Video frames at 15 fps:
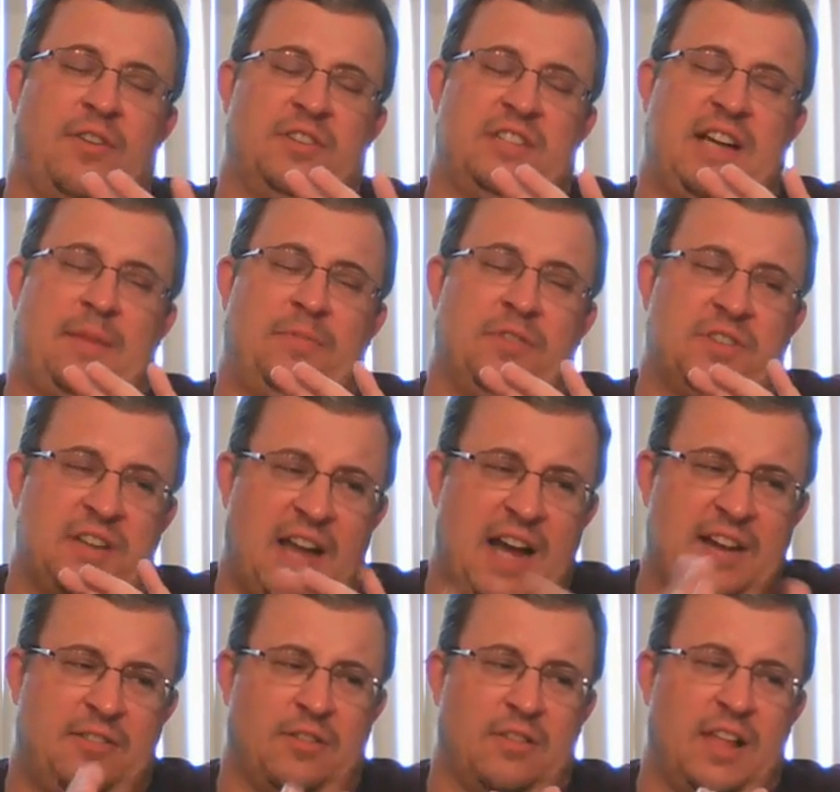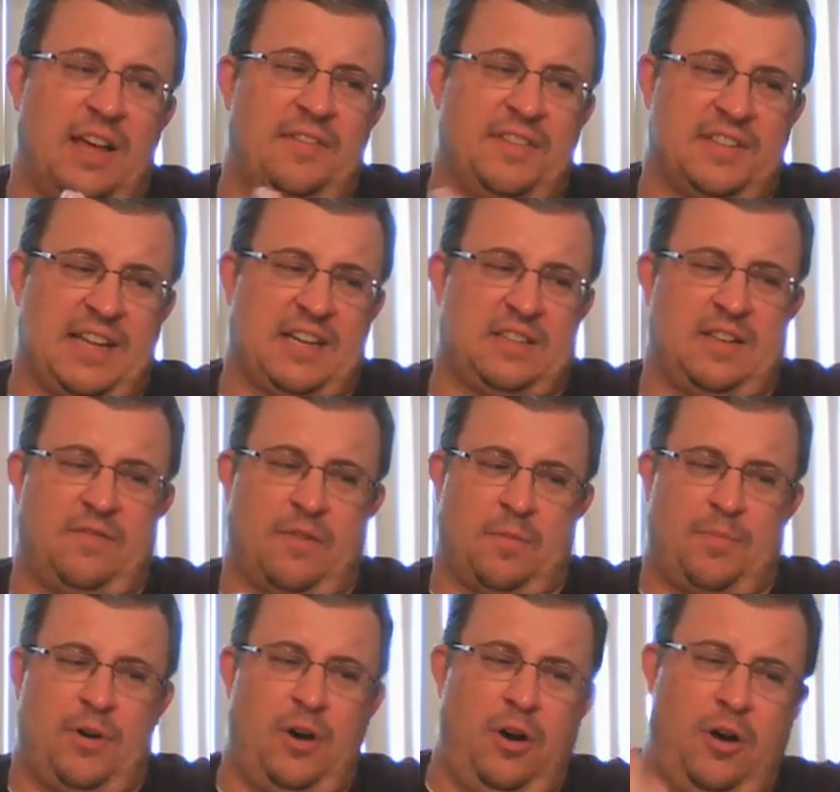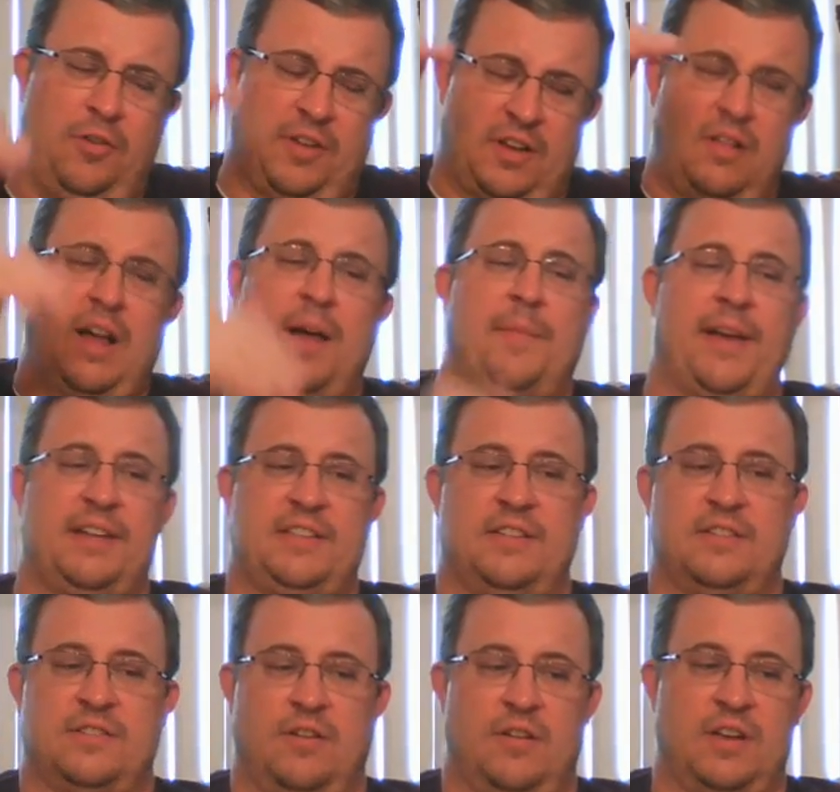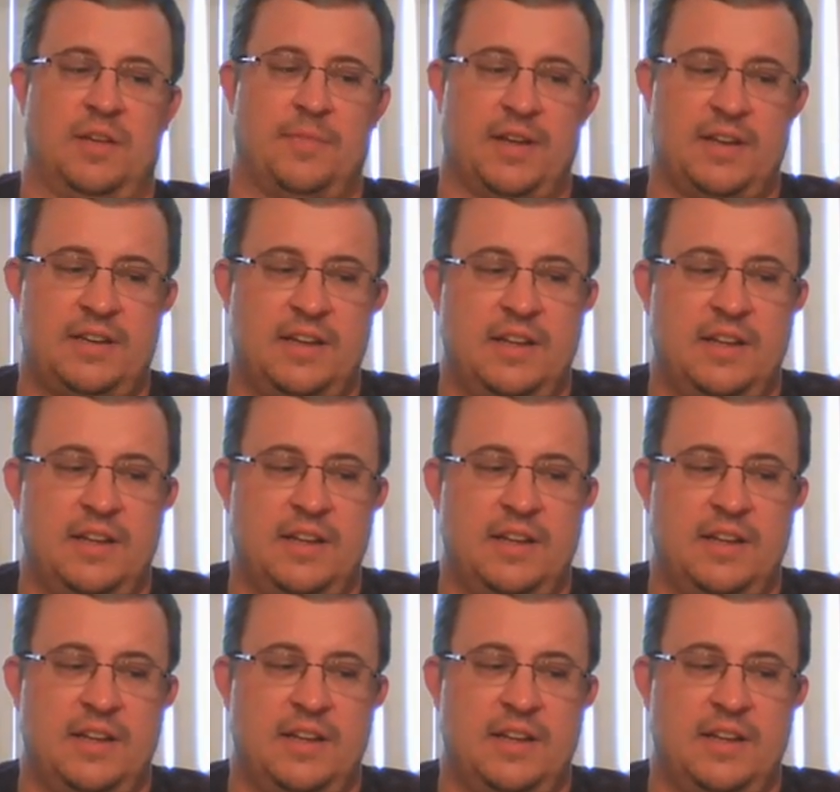chapters 9 to 11 is actually for Paul the climax of his argument.